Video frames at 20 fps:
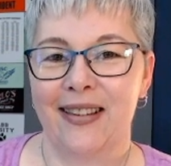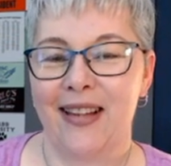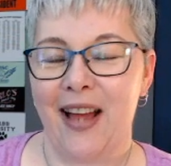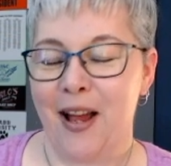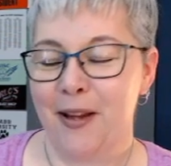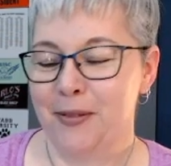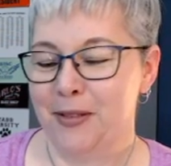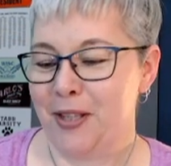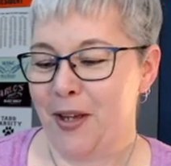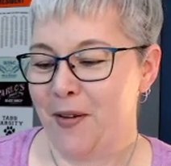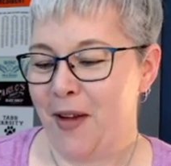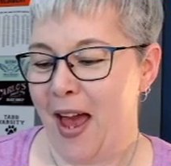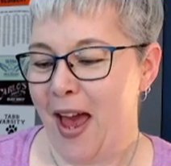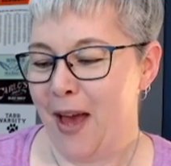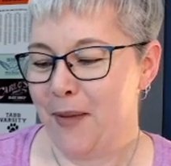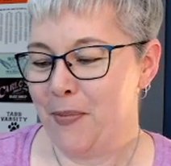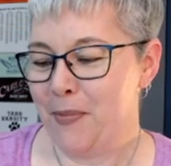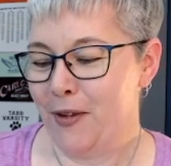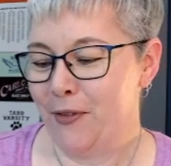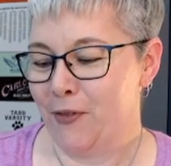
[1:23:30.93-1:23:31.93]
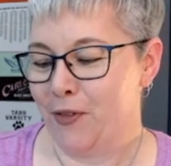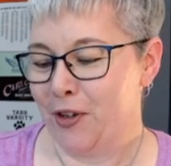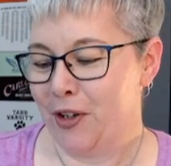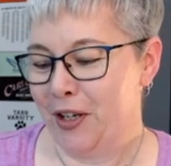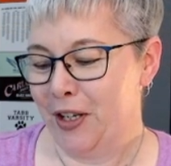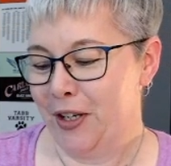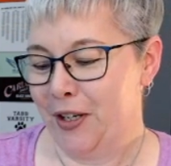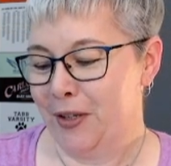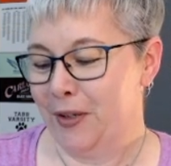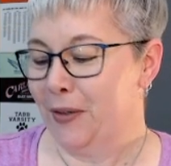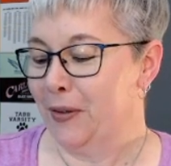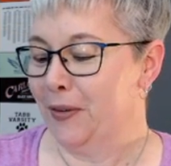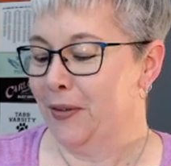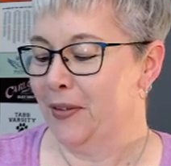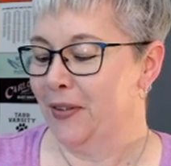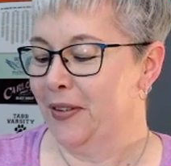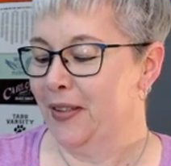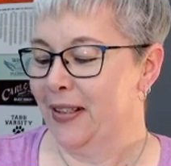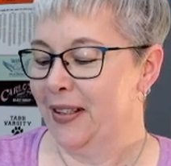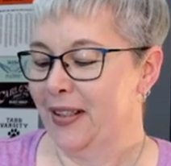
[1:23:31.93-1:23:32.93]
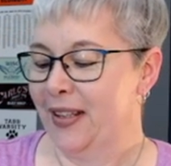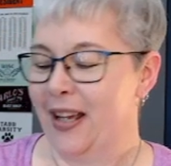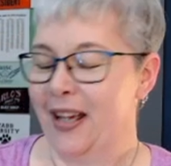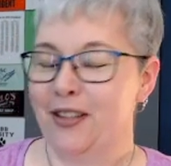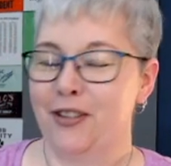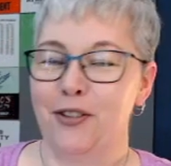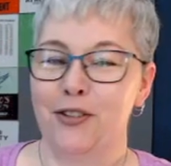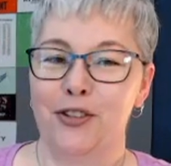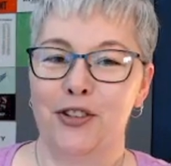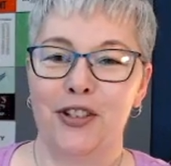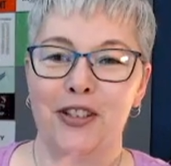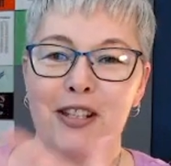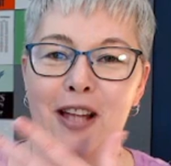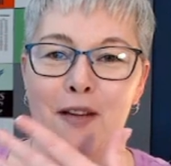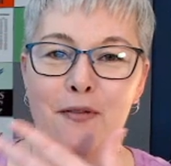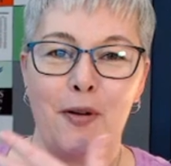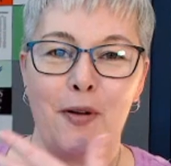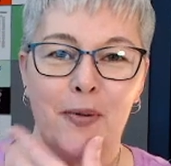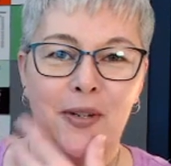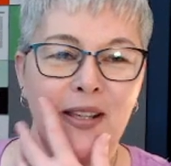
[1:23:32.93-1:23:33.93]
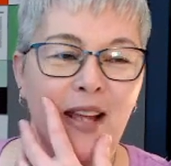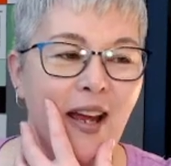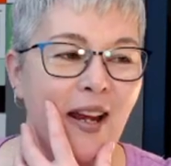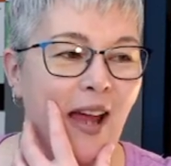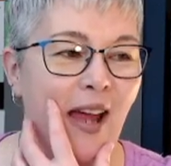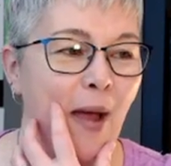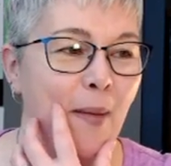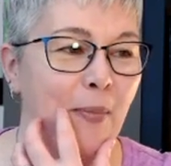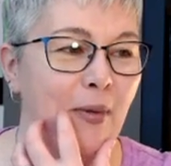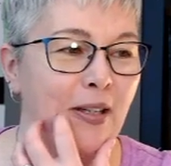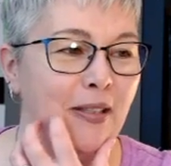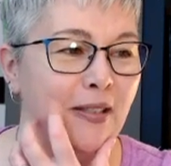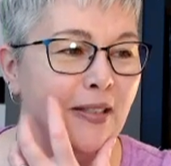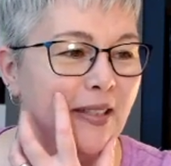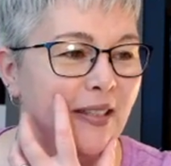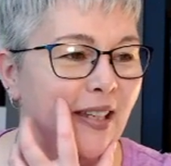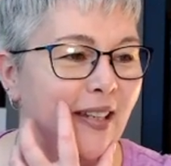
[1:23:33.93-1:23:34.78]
I'm so happy for you. Yeah, don't you love it when that happens?